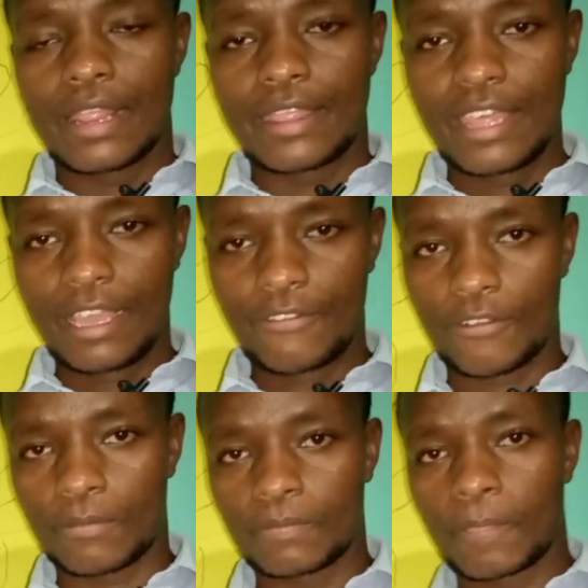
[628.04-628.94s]

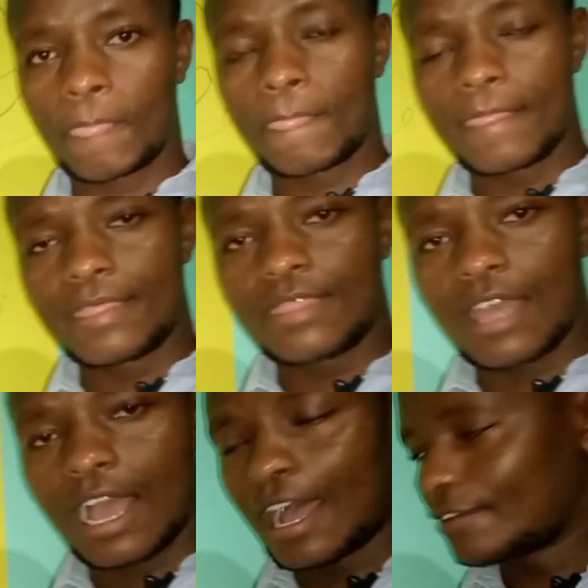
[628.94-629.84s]
Therefore,
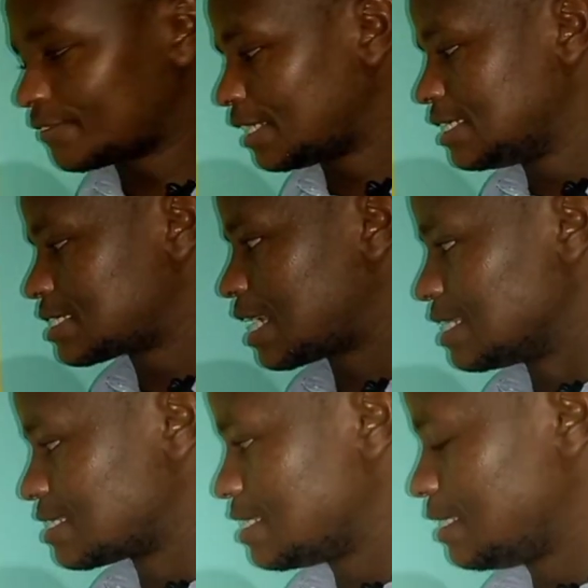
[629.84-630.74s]
after
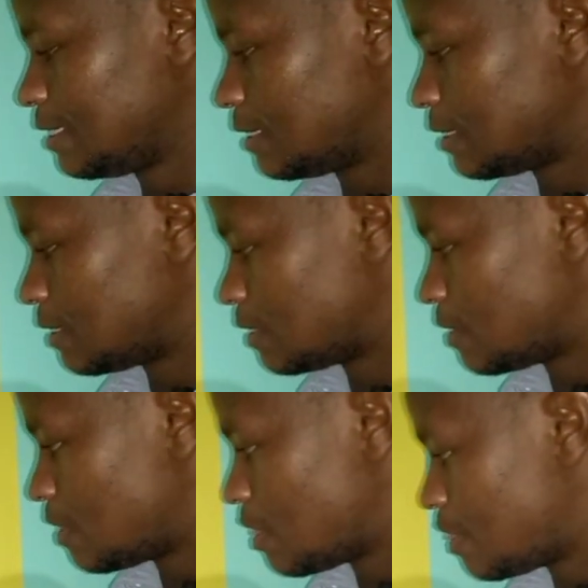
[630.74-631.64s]
discussing
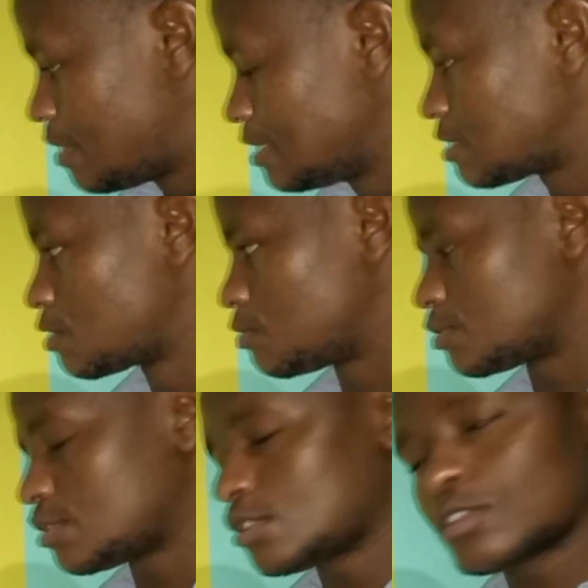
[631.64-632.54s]
these
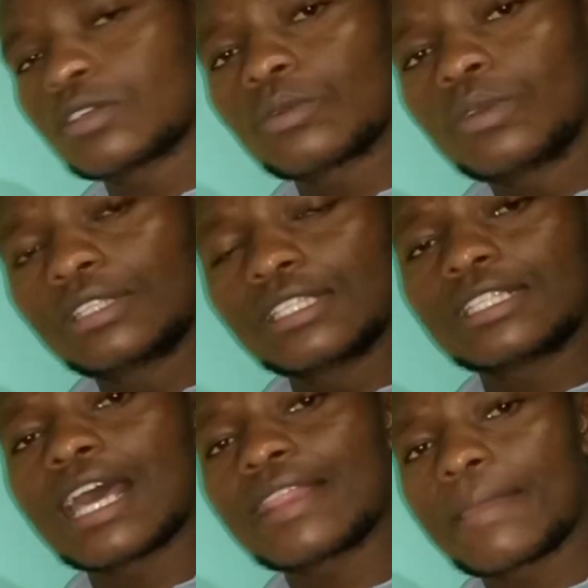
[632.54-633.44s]
roles, what is
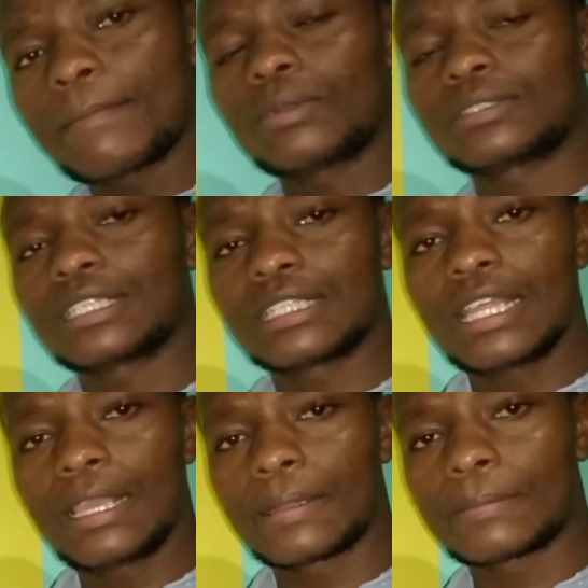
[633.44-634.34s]
the other important
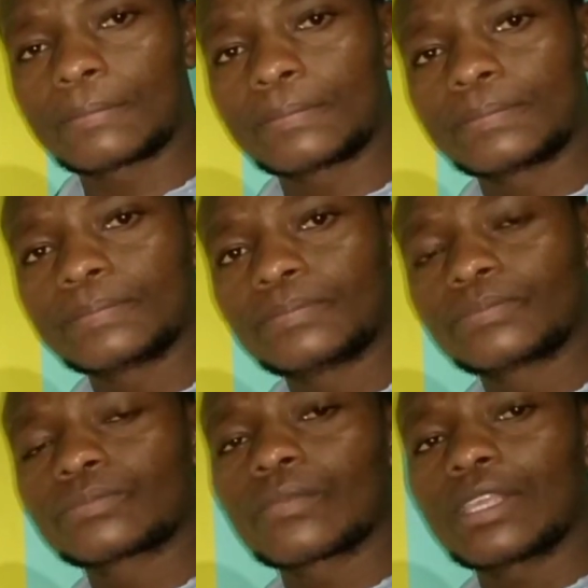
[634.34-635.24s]
thing?
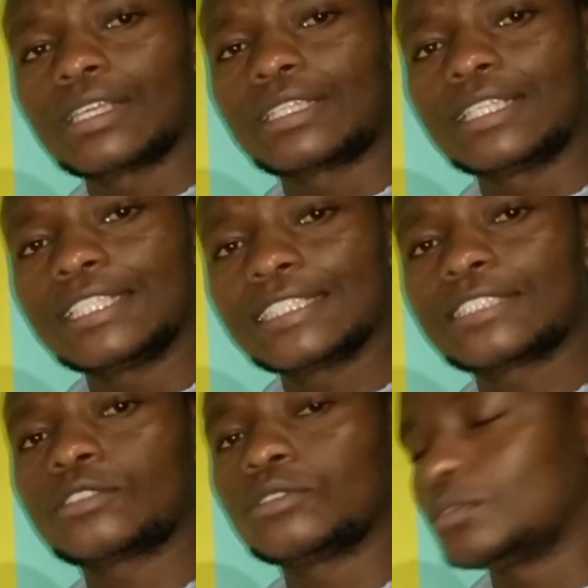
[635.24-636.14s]
It
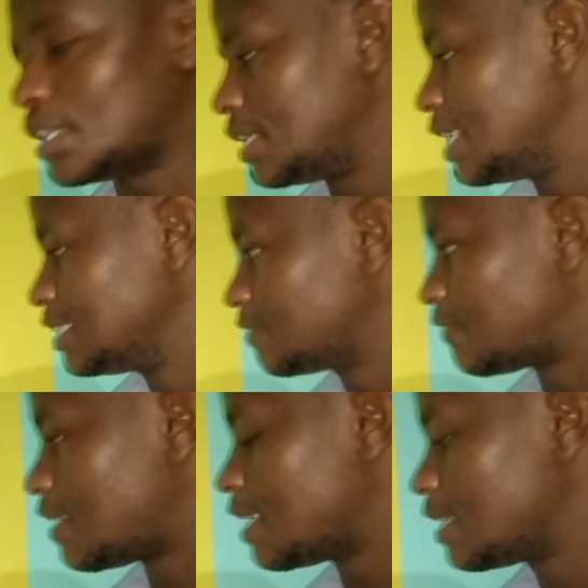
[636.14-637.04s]
is to
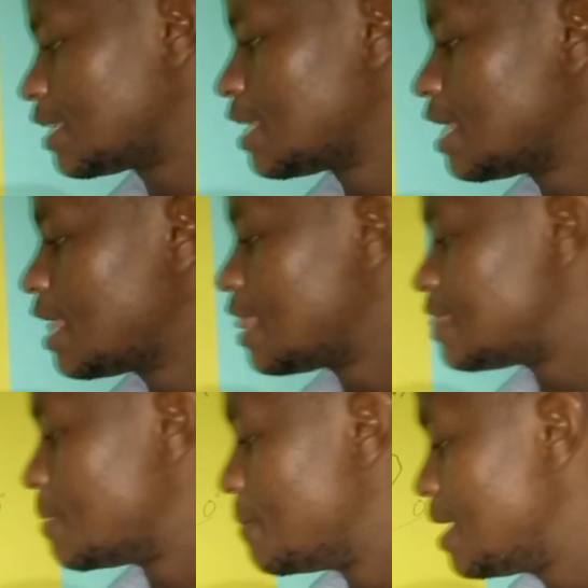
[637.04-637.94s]
identify
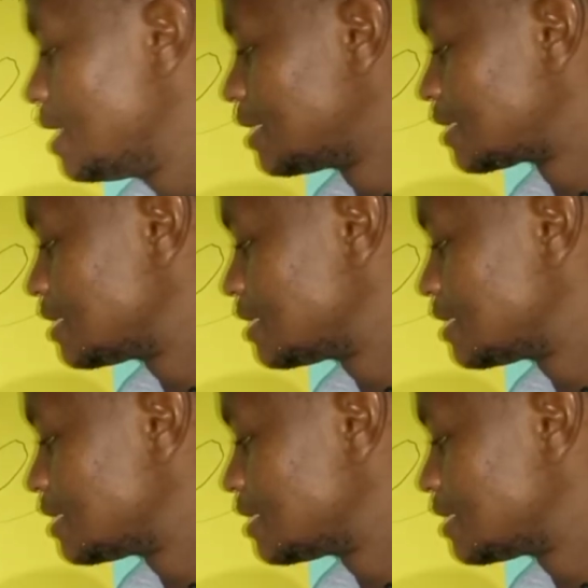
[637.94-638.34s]
the main